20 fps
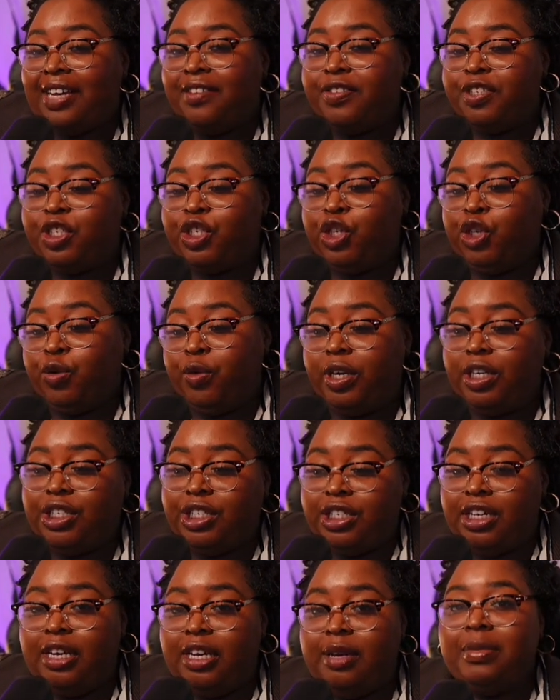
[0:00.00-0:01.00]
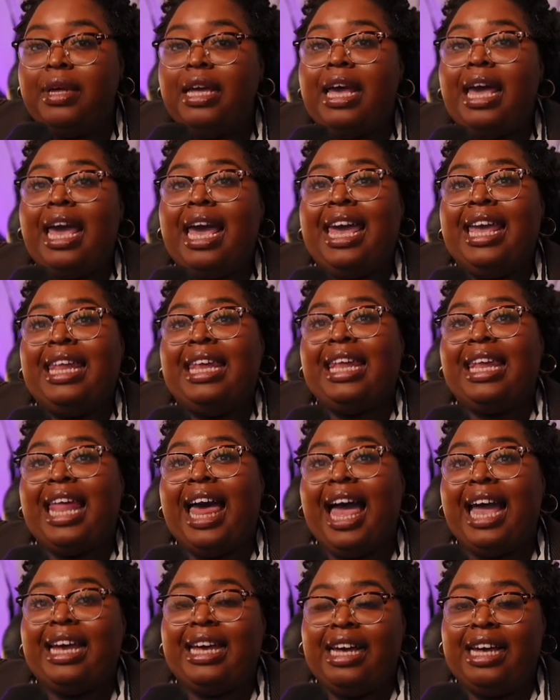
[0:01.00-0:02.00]
of stewardship and
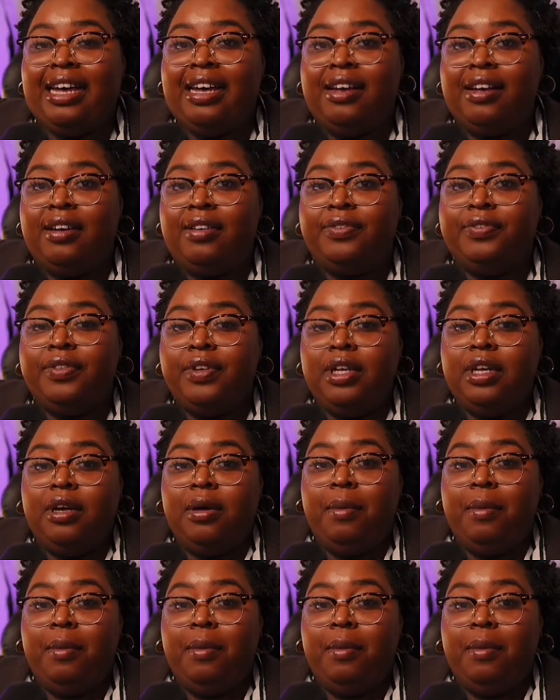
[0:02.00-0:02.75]
lack of